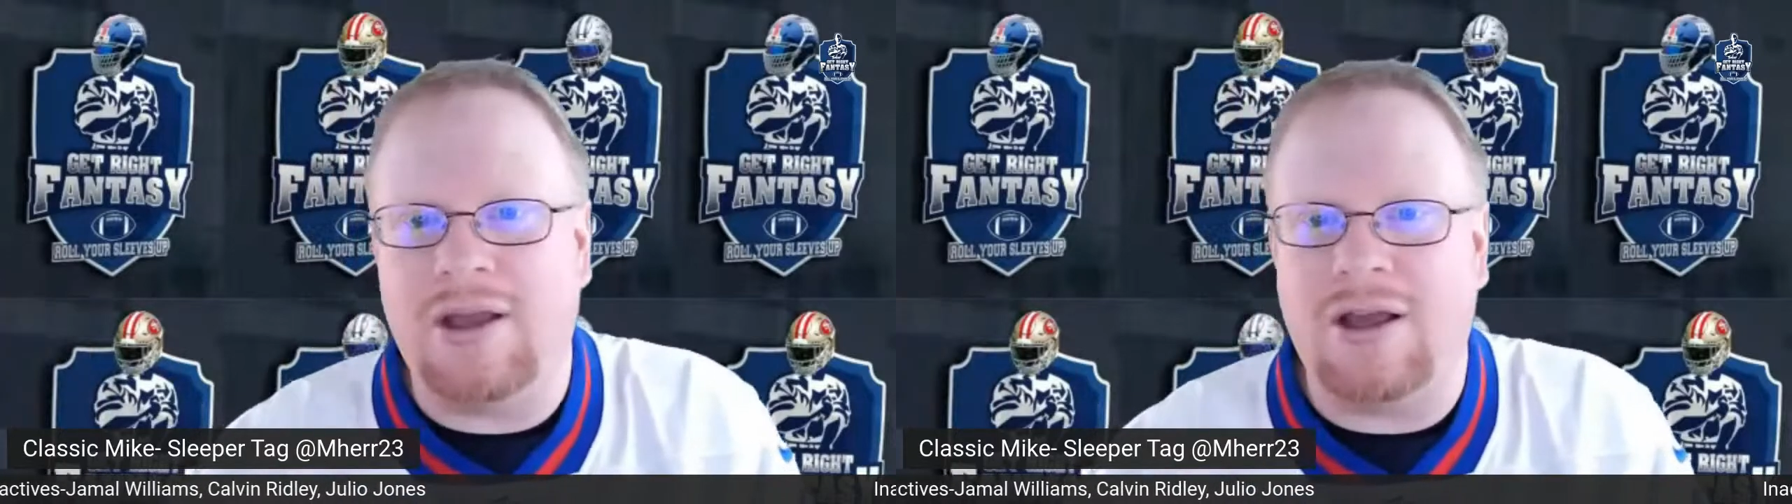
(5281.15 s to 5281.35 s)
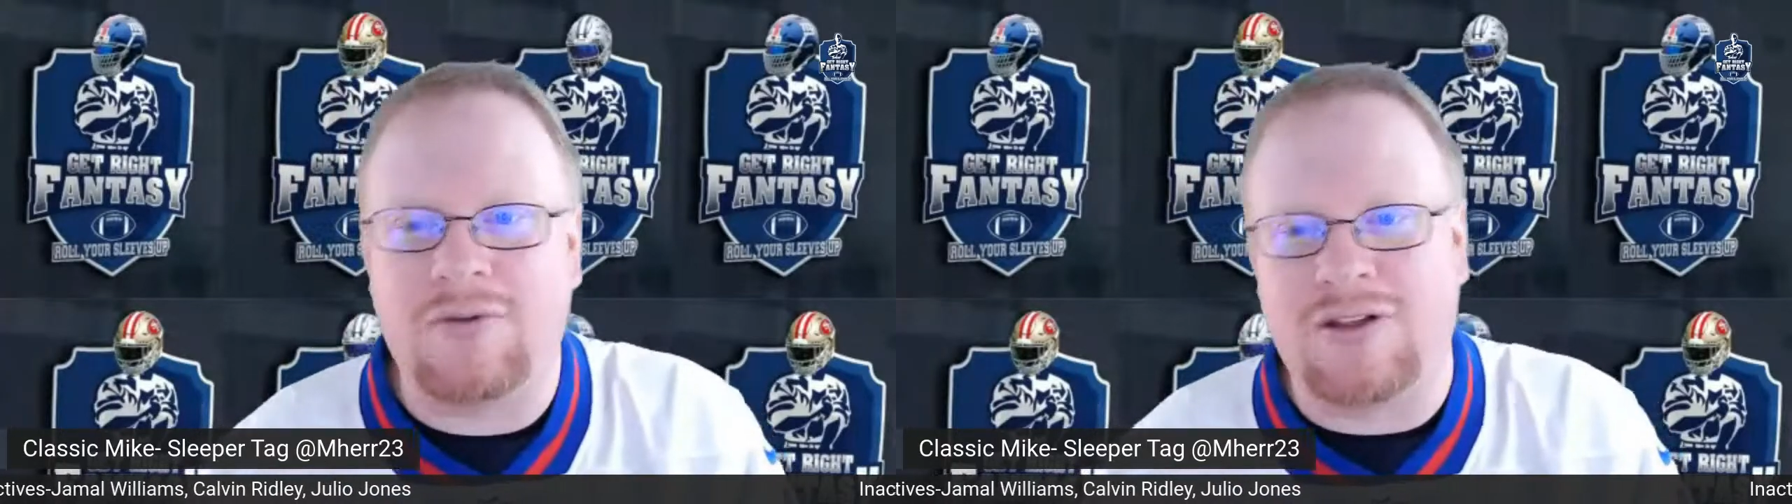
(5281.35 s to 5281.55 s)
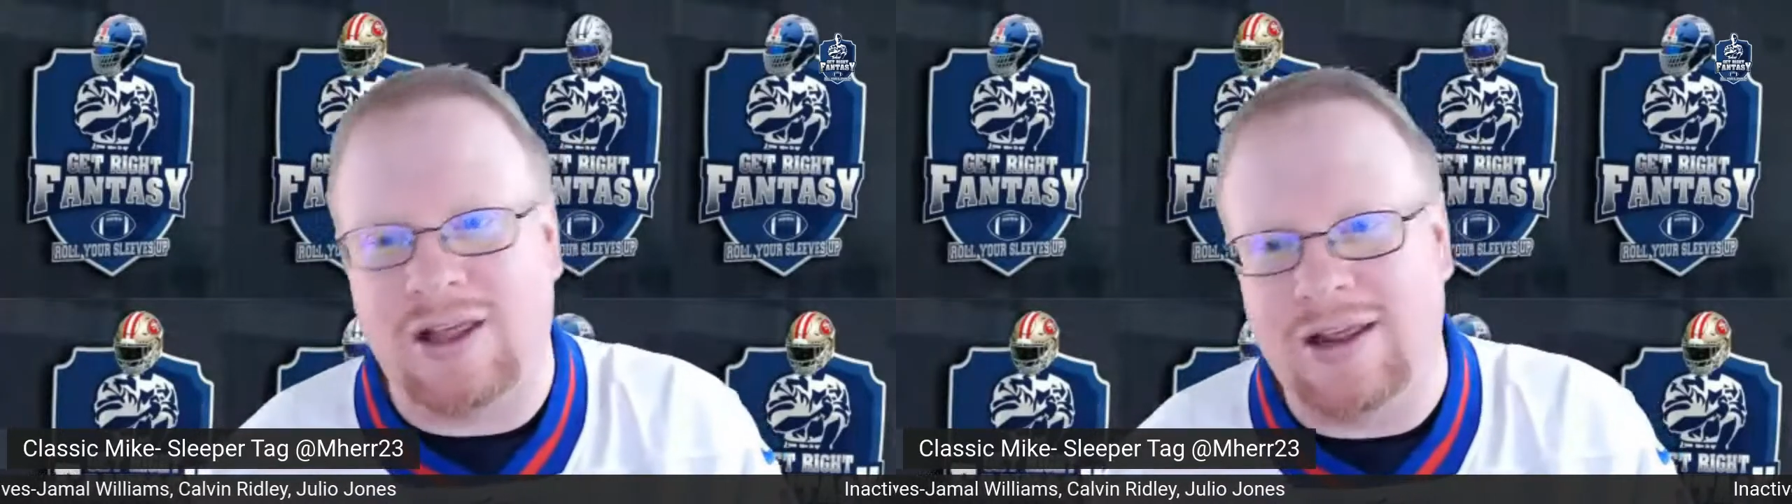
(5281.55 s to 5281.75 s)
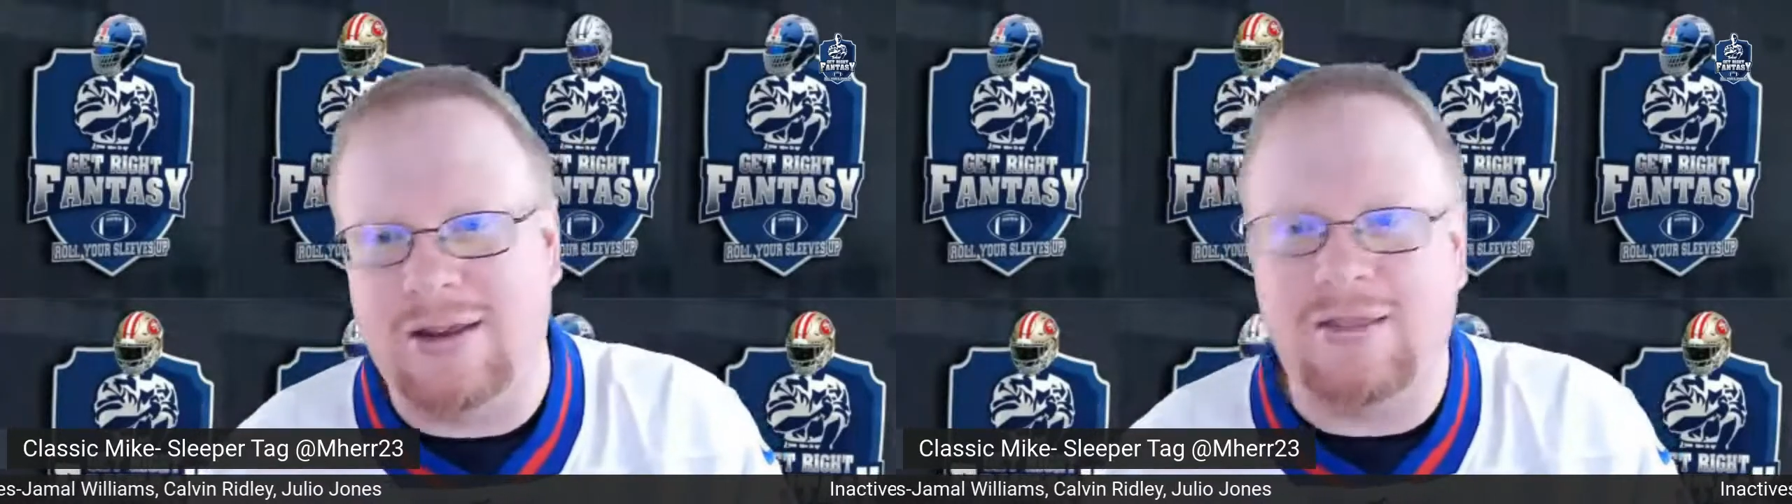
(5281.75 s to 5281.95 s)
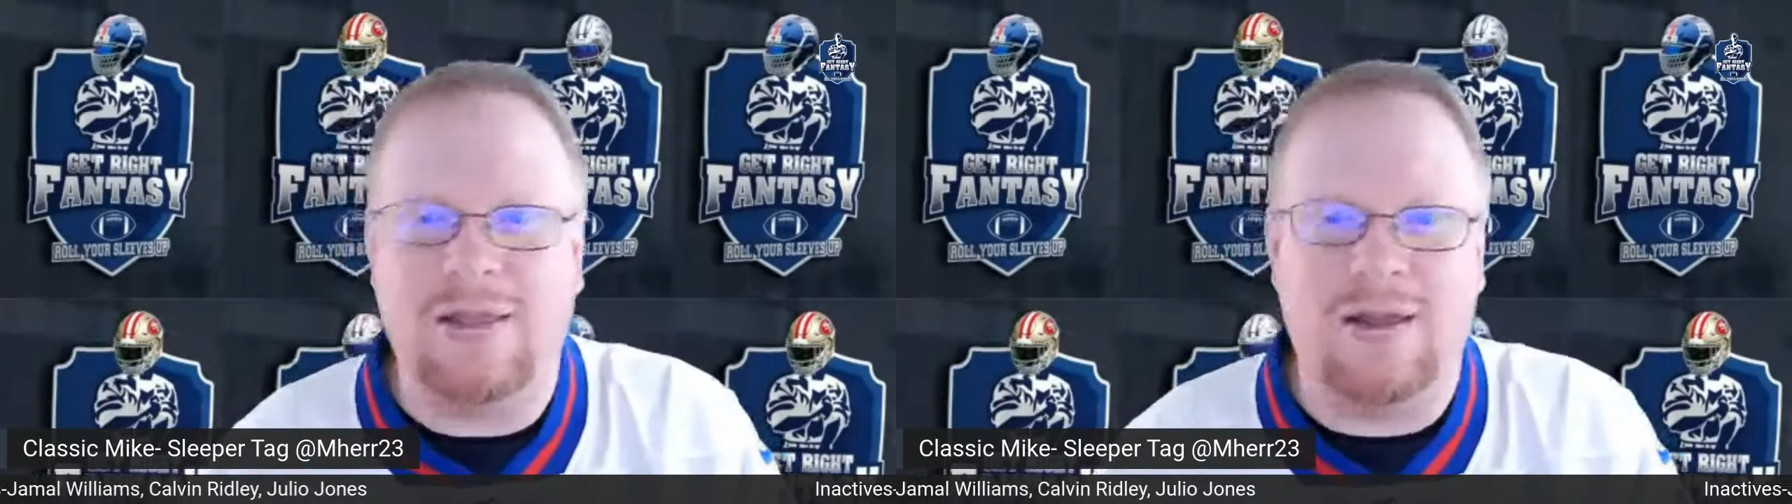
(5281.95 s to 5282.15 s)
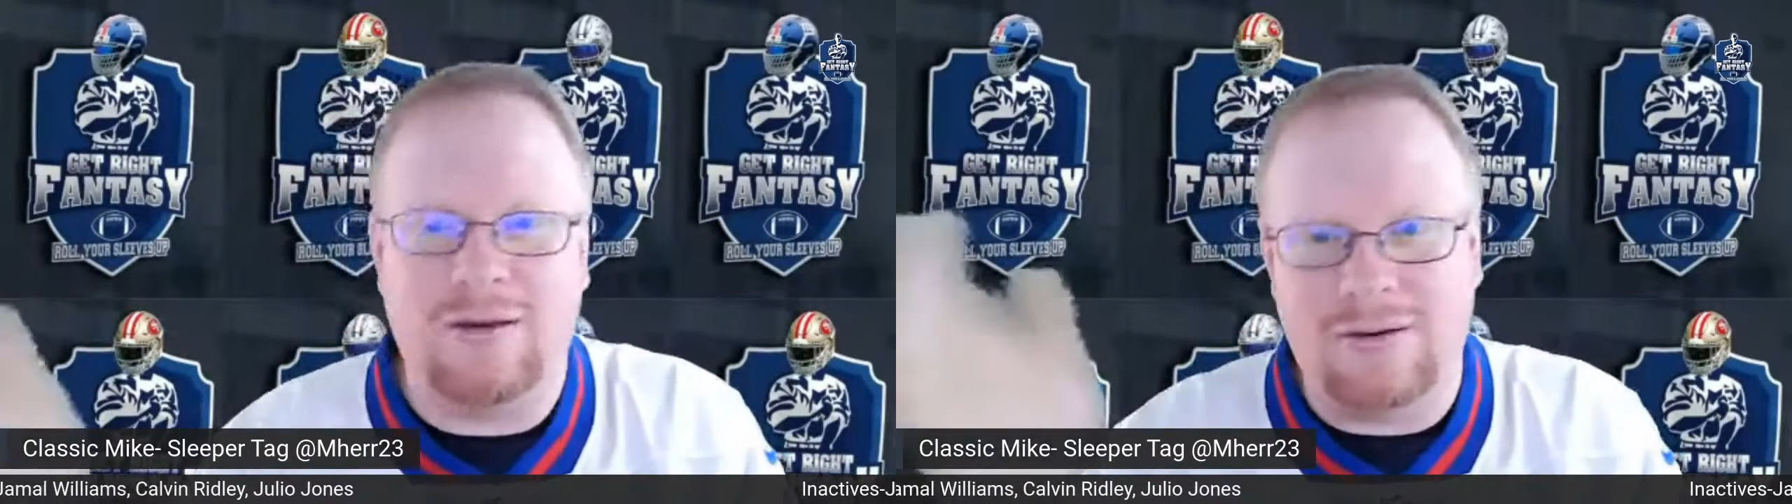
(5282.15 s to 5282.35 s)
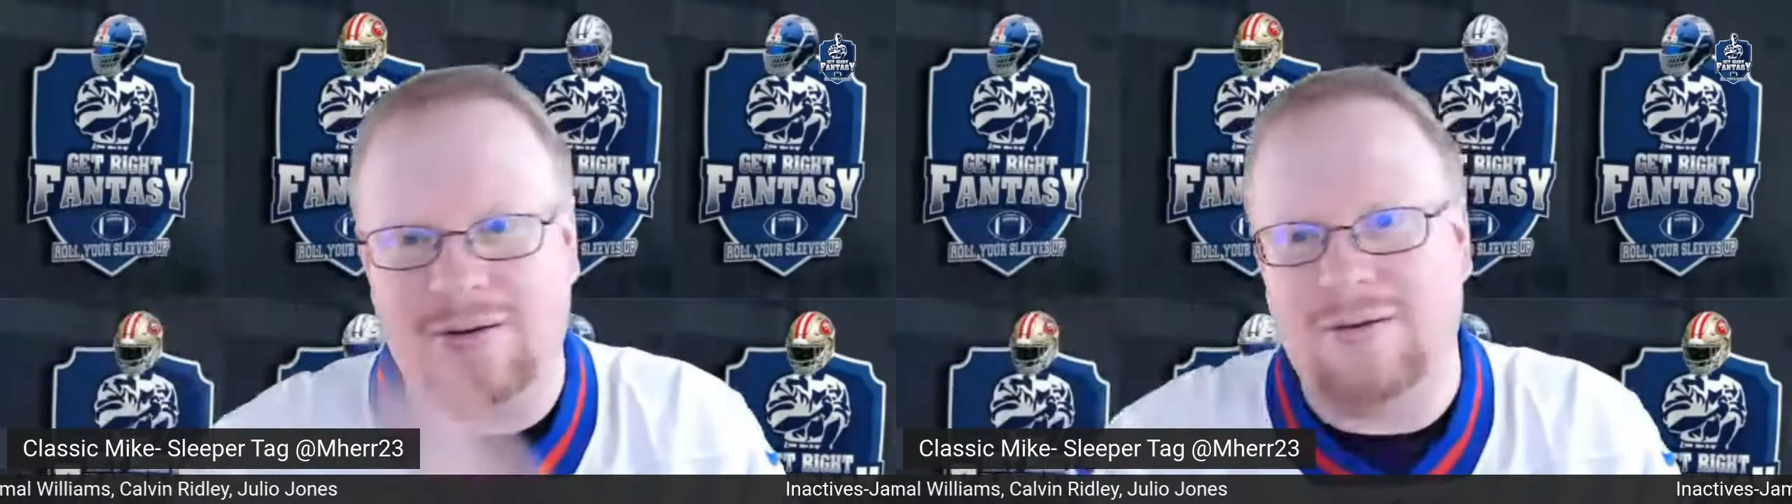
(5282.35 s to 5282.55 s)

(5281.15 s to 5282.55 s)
up Slayton and then